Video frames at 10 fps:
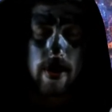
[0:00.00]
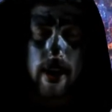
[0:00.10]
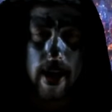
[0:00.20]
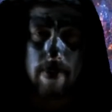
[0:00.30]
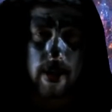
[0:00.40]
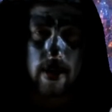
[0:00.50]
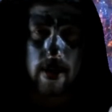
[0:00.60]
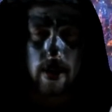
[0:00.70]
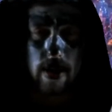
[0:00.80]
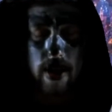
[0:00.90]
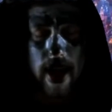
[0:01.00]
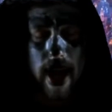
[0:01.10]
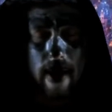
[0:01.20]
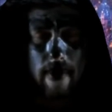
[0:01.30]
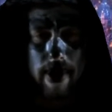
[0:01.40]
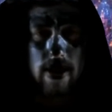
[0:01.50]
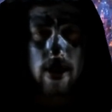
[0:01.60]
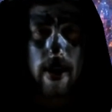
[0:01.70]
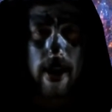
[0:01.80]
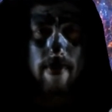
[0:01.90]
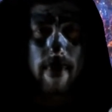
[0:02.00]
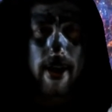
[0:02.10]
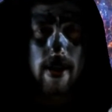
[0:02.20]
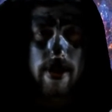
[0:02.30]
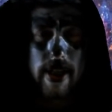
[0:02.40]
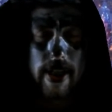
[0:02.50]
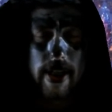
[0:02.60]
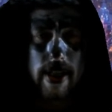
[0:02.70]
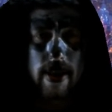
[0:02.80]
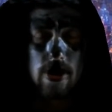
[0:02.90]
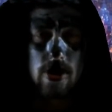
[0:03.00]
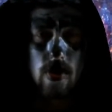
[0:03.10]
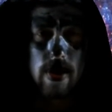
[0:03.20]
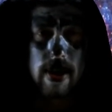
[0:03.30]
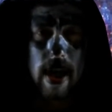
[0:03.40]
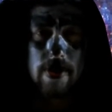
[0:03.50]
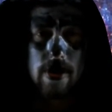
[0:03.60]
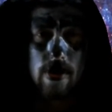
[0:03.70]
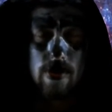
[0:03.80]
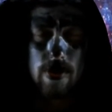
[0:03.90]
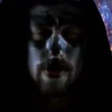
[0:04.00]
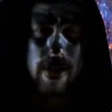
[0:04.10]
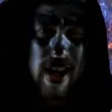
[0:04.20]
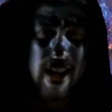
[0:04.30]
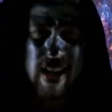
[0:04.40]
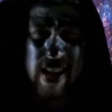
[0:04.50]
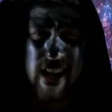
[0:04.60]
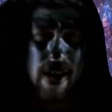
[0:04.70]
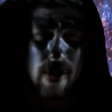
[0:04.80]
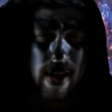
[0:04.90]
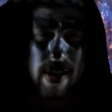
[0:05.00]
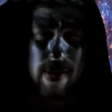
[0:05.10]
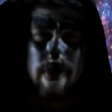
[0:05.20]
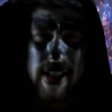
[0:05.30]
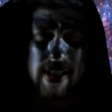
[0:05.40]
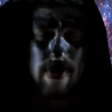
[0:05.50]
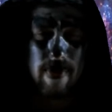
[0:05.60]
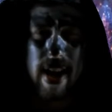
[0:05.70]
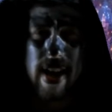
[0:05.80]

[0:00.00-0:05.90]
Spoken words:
And I mean, yeah, Pixar animators need to get their shorts out too. So it's kind of weird to mix them.